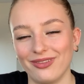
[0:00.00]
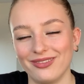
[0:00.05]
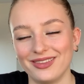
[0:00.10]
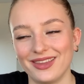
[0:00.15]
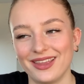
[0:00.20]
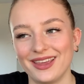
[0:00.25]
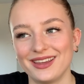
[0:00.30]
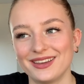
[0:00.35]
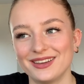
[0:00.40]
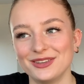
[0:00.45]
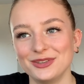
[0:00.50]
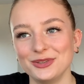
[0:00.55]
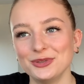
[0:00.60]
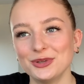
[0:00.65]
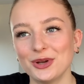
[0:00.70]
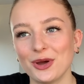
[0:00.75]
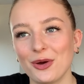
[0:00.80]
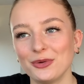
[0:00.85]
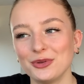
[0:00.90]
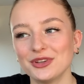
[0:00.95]
Like, you
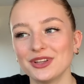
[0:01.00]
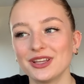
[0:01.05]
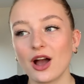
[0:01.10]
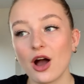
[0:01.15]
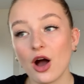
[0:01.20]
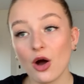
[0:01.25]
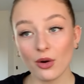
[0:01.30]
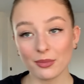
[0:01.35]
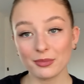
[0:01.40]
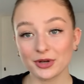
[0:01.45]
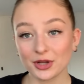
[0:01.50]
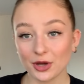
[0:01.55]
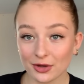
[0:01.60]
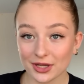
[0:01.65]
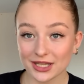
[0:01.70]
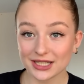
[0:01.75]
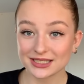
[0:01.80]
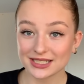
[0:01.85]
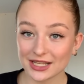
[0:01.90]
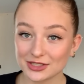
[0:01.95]
know, you're like, oh, I'm gonna go
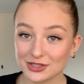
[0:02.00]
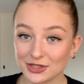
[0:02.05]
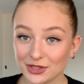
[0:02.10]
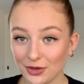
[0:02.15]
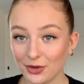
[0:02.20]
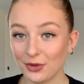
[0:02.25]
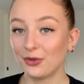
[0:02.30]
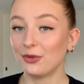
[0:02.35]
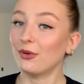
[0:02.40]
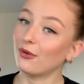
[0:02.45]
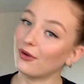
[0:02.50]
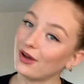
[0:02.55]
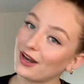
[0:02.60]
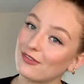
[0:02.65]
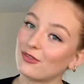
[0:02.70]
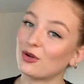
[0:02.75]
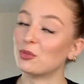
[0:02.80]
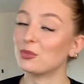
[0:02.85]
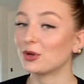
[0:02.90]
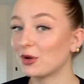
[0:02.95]
get a tattoo,
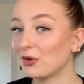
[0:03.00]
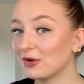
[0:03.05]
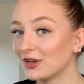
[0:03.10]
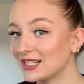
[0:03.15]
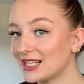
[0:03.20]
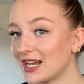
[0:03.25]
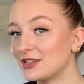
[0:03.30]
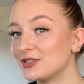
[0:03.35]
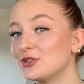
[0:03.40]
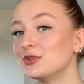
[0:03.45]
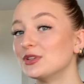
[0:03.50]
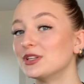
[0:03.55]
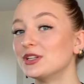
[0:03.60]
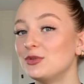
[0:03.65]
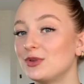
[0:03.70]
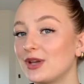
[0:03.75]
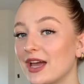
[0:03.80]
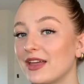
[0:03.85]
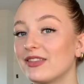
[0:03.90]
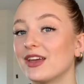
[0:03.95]
whatever, I'm gonna go get a tattoo, and then
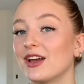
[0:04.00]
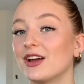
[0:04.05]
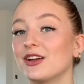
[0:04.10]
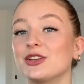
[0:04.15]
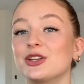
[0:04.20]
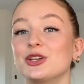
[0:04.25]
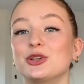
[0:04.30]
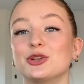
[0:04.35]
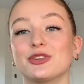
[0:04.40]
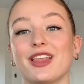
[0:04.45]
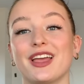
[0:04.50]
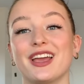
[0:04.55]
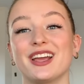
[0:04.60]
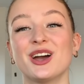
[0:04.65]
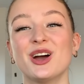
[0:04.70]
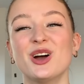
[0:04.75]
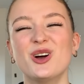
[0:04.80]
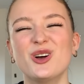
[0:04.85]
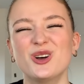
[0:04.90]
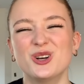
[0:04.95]
you get there and then you're like,
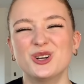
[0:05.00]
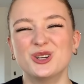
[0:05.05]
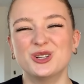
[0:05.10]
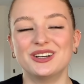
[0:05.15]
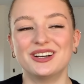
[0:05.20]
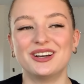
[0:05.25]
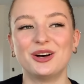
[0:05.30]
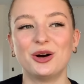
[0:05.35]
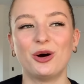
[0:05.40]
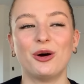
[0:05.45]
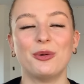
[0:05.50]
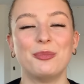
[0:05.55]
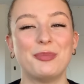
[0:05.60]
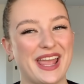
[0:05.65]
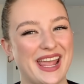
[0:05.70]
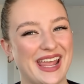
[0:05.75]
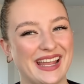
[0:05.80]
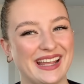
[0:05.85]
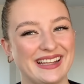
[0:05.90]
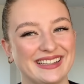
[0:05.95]
oh,
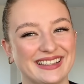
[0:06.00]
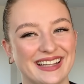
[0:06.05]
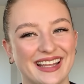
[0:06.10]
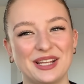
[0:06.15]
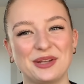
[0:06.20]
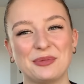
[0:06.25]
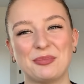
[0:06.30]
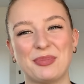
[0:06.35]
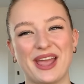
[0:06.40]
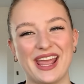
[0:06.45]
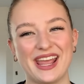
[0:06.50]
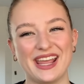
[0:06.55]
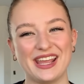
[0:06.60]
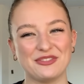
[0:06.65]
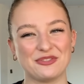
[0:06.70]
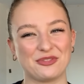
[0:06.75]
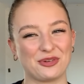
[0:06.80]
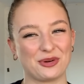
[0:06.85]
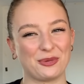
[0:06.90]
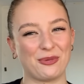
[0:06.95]

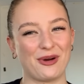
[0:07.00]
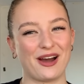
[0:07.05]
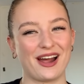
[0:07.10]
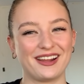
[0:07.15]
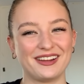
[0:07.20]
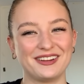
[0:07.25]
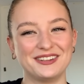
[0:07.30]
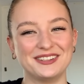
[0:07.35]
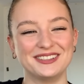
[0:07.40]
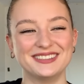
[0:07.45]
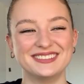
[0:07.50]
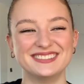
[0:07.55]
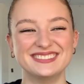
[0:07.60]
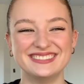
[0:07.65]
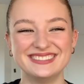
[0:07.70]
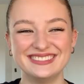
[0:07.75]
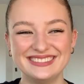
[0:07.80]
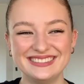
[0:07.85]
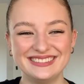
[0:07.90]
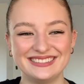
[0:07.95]
pain for a while.
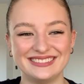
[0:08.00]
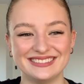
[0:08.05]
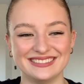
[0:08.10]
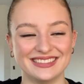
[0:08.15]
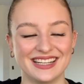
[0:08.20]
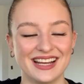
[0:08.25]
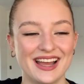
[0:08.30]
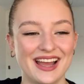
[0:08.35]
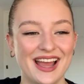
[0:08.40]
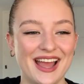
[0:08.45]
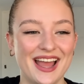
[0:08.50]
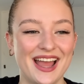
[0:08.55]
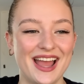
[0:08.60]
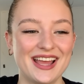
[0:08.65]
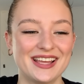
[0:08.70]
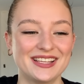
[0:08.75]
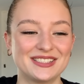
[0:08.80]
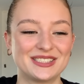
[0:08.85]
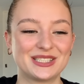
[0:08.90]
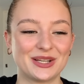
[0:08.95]
Oh,
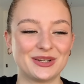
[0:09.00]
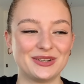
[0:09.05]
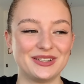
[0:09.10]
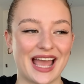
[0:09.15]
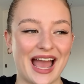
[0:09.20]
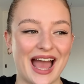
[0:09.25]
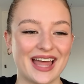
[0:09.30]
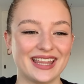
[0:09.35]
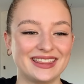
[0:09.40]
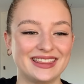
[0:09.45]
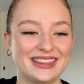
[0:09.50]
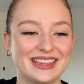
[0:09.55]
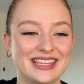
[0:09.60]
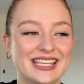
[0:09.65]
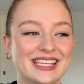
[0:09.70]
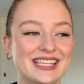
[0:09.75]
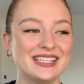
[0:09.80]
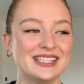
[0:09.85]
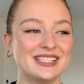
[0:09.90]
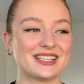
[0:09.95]
so yeah,
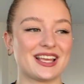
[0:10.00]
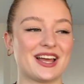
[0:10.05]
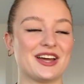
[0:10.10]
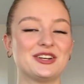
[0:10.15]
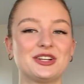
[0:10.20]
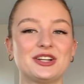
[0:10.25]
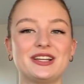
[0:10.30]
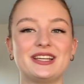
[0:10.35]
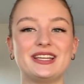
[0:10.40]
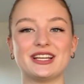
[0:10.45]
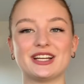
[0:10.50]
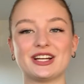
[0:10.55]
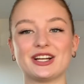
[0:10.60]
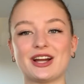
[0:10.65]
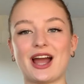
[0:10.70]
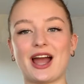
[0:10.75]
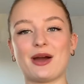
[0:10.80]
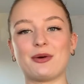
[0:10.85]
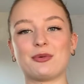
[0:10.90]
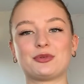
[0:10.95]
these under
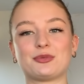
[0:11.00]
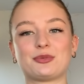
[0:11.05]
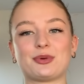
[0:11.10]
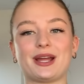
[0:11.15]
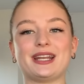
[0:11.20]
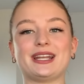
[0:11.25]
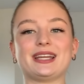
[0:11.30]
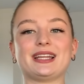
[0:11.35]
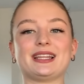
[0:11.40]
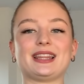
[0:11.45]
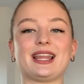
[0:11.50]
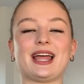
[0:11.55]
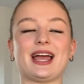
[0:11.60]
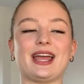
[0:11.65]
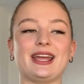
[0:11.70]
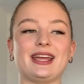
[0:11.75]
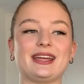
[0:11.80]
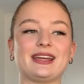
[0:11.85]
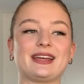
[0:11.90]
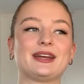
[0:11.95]
here, I would rate it
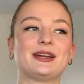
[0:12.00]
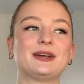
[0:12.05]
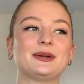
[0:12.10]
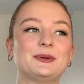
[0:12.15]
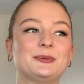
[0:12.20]
like